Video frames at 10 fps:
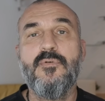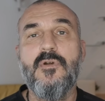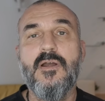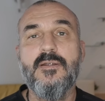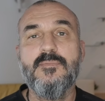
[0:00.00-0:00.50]

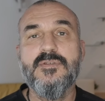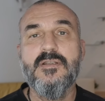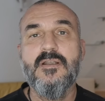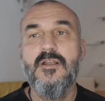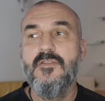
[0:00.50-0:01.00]
primes.
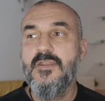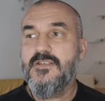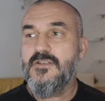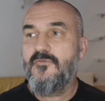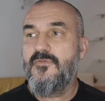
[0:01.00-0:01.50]
There's
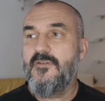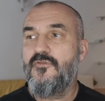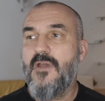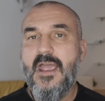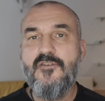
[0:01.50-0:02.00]
something
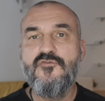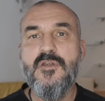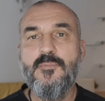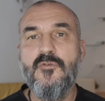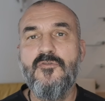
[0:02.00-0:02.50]
for every
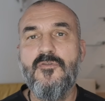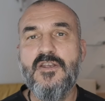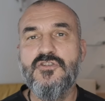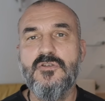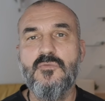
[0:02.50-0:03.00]

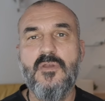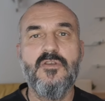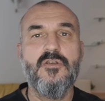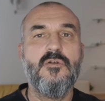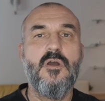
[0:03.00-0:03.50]
profession, whether
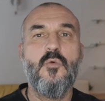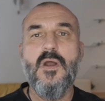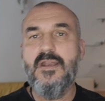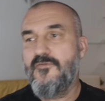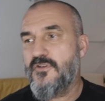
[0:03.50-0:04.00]
you're a
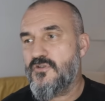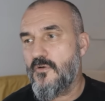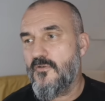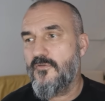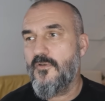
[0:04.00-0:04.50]
wedding
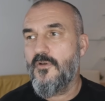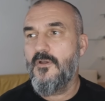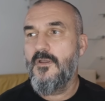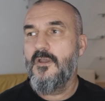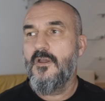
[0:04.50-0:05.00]
photographer,
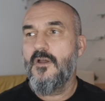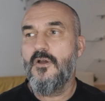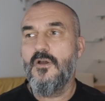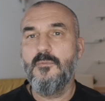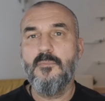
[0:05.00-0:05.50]

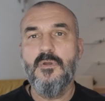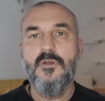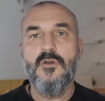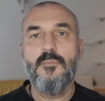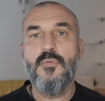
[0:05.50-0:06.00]
a
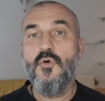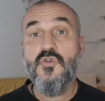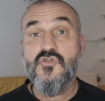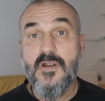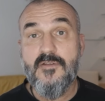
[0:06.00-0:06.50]

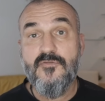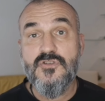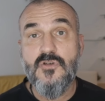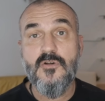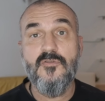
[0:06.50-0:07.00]
portrait
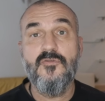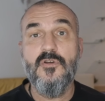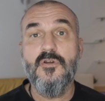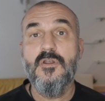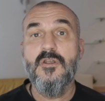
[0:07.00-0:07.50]

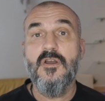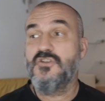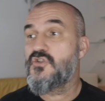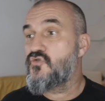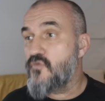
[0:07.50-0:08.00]
photographer, a
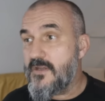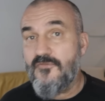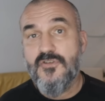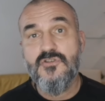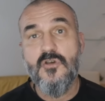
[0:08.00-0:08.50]
street
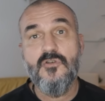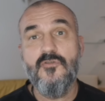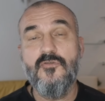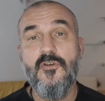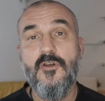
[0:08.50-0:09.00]

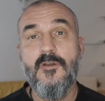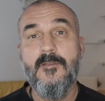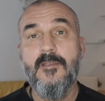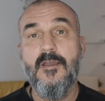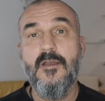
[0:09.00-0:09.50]
photographer,
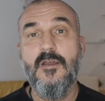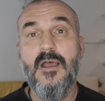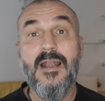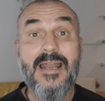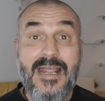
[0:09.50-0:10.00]

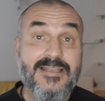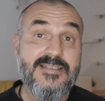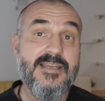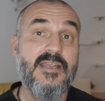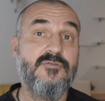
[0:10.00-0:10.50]
a
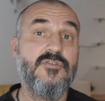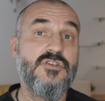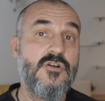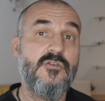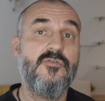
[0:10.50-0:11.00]
landscape
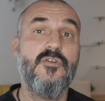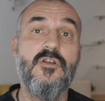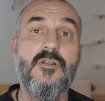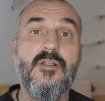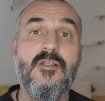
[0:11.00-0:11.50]
photographer.
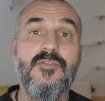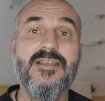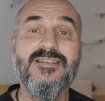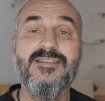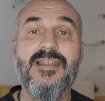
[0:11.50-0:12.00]

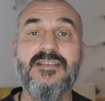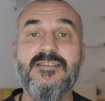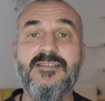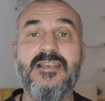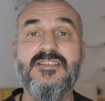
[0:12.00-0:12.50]
There's
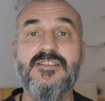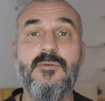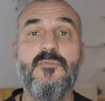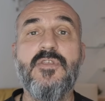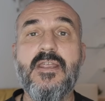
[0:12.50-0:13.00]

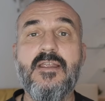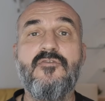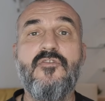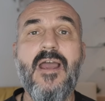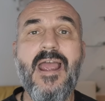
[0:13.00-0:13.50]
something
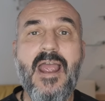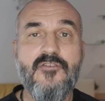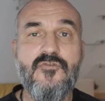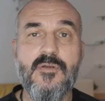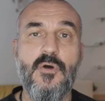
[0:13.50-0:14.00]
for
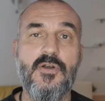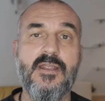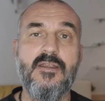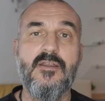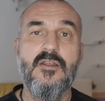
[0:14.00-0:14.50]

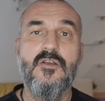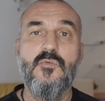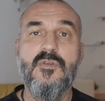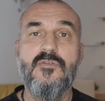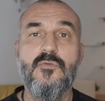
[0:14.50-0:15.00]
everybody
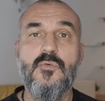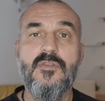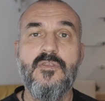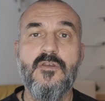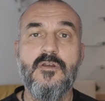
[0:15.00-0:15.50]

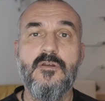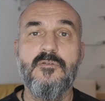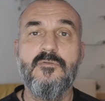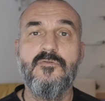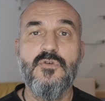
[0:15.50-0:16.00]
with the
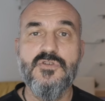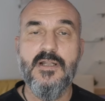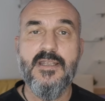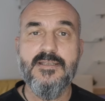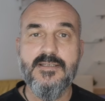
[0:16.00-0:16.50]
Fuji
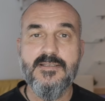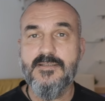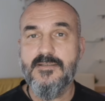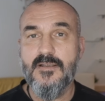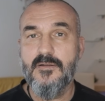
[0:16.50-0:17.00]

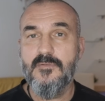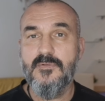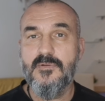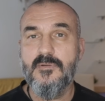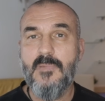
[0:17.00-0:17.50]
lenses,
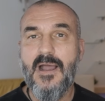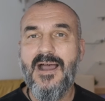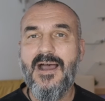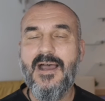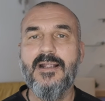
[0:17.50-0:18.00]
and
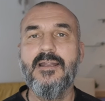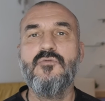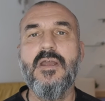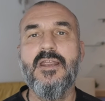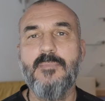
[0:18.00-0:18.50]
highly
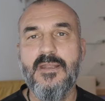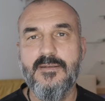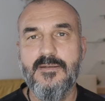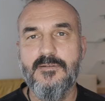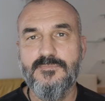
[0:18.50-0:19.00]

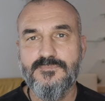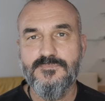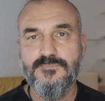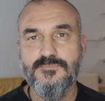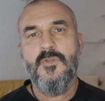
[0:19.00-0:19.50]
recommended.
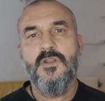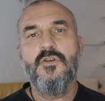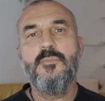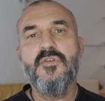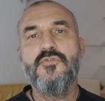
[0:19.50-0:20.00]

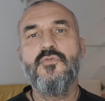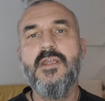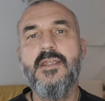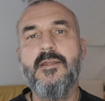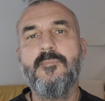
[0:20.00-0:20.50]
Number
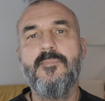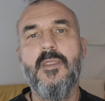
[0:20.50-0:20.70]
three,